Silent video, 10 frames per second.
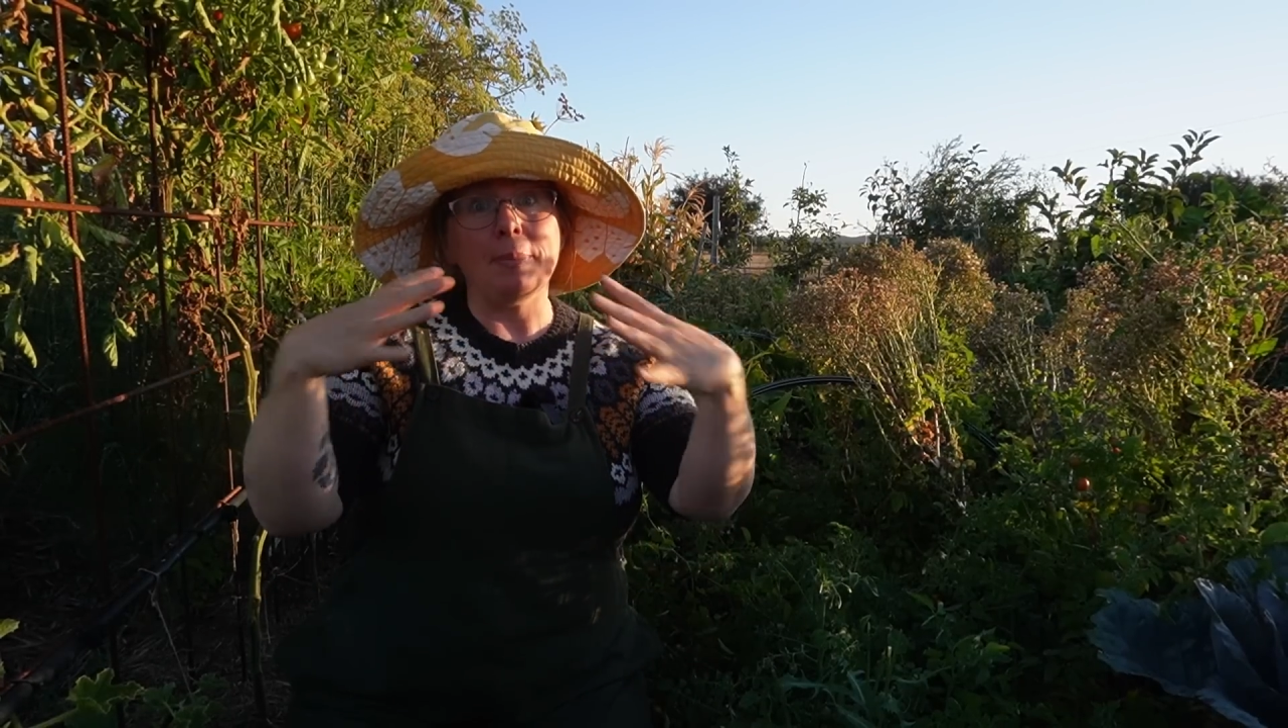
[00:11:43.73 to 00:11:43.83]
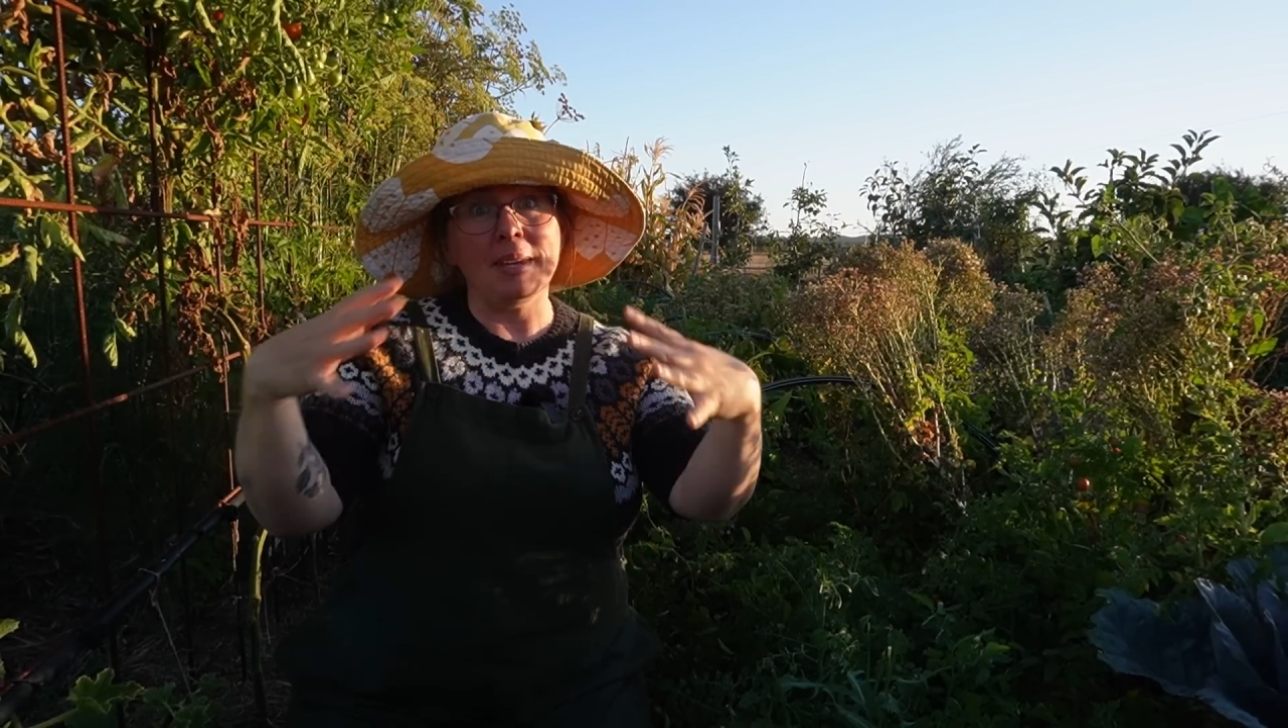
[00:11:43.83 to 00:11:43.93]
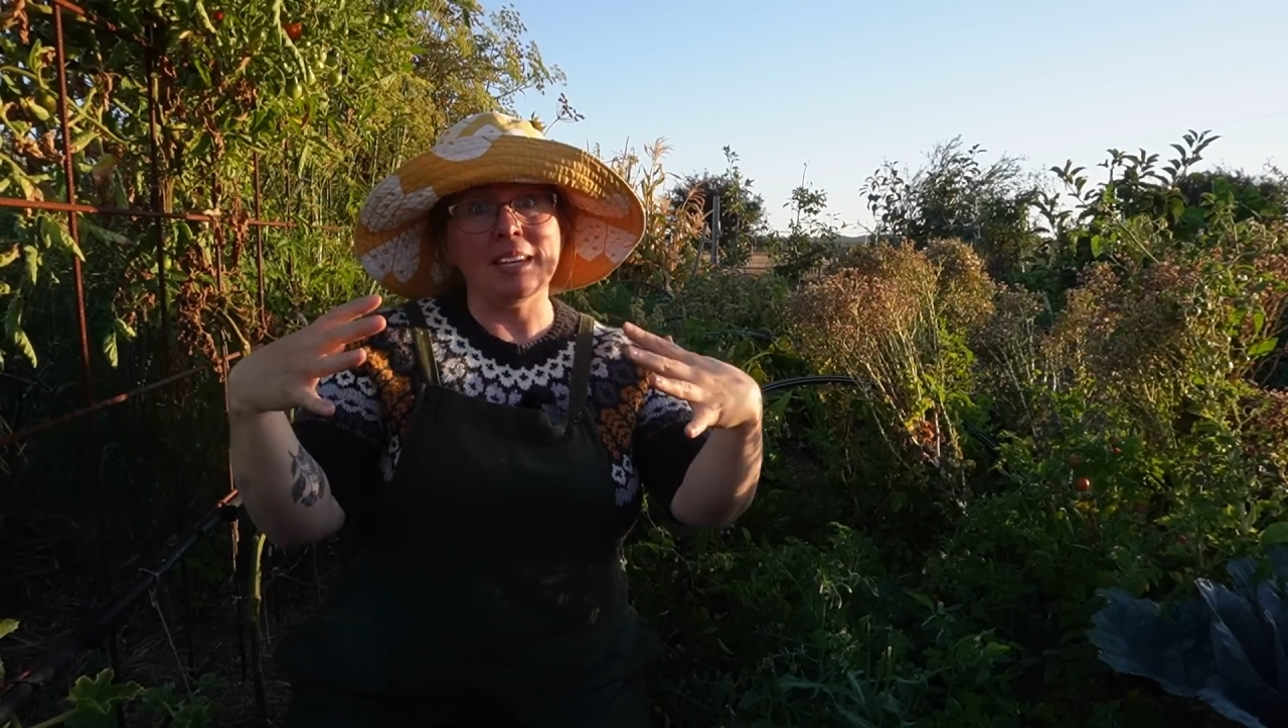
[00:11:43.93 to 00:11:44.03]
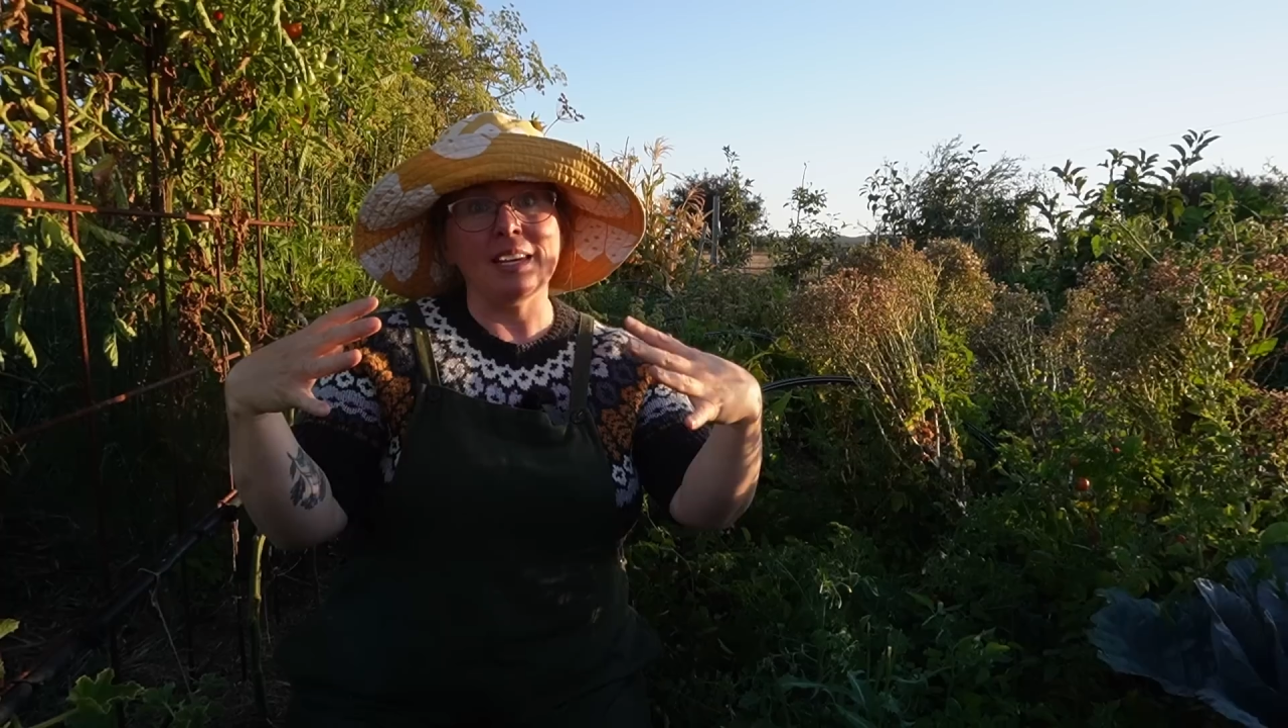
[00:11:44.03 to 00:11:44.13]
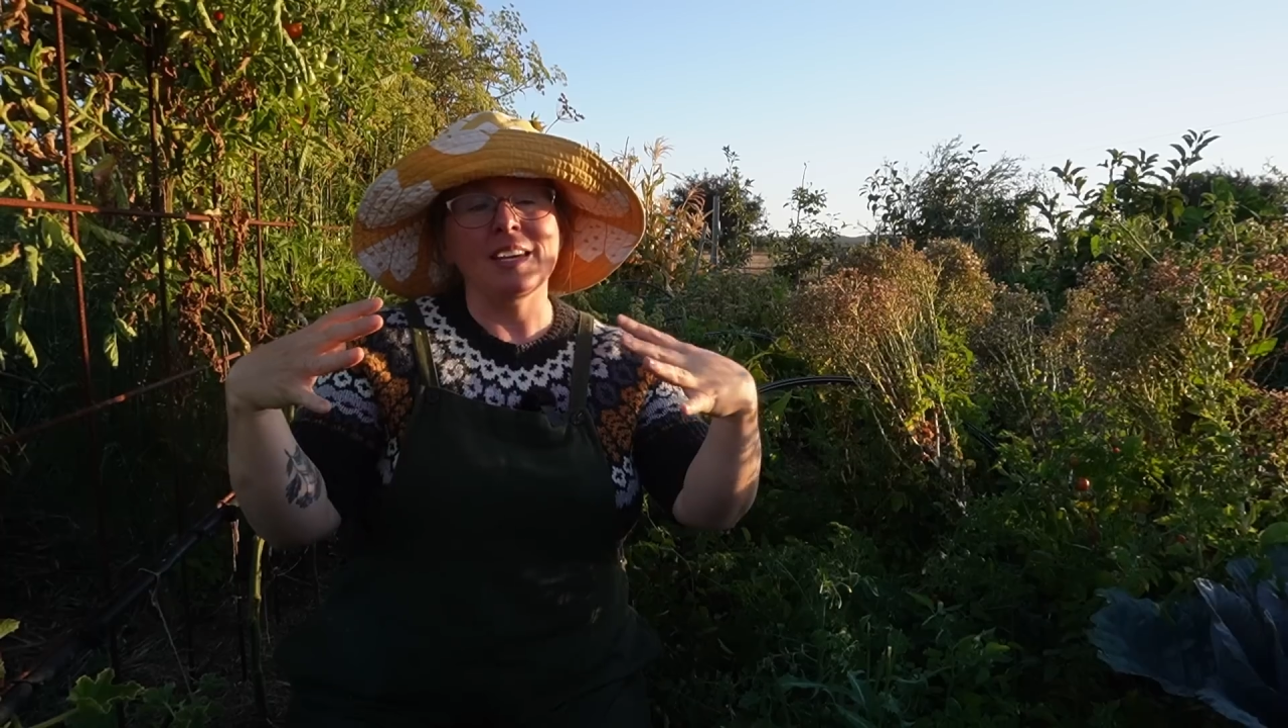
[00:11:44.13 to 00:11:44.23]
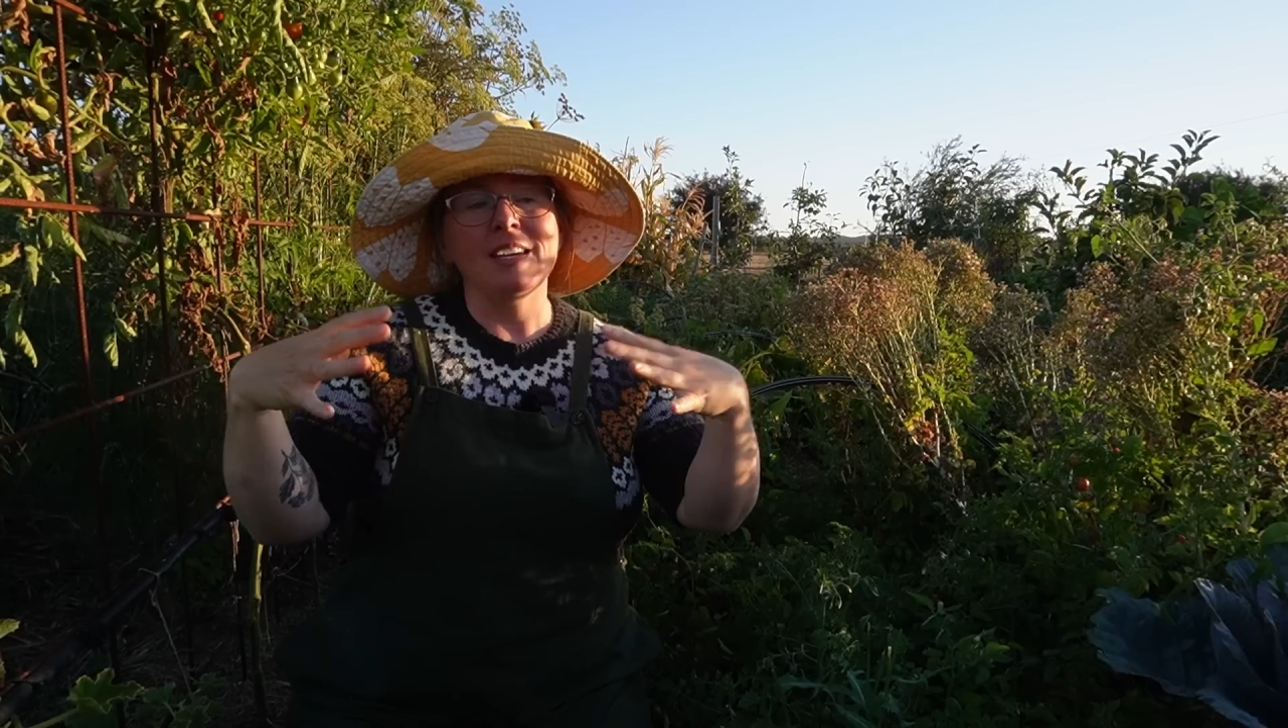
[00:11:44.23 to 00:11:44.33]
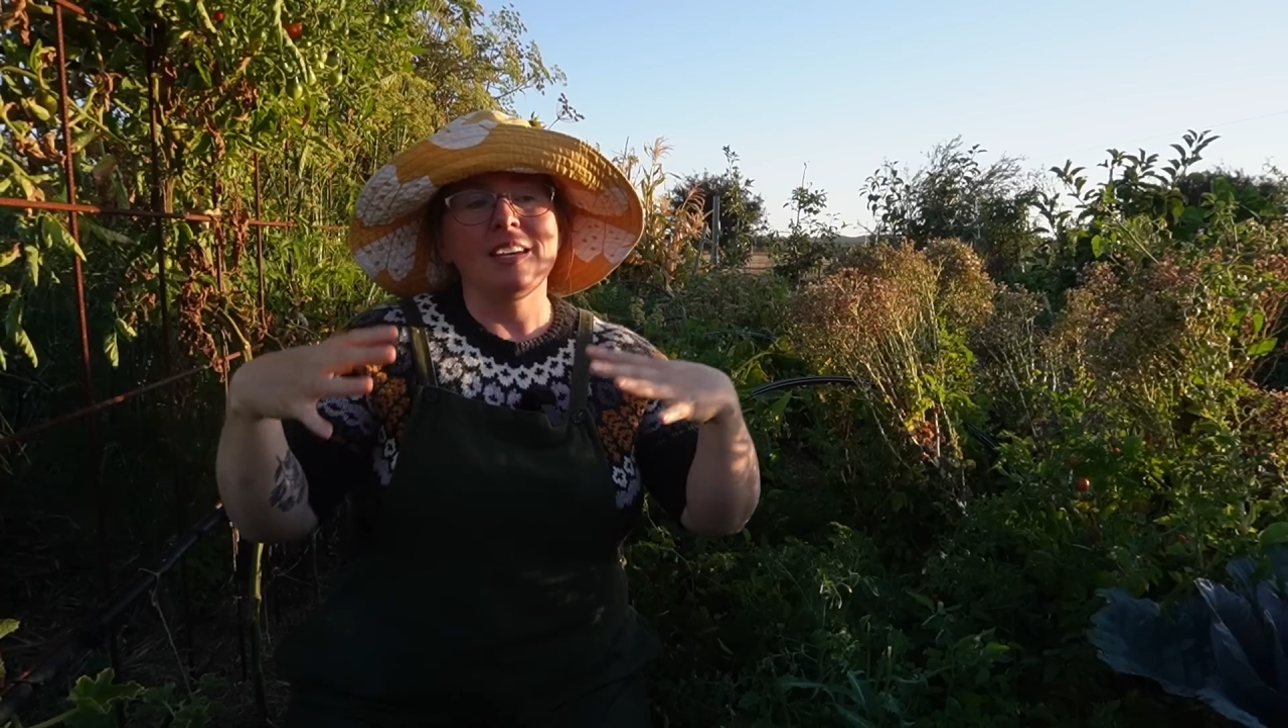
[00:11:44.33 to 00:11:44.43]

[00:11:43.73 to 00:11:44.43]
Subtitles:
big.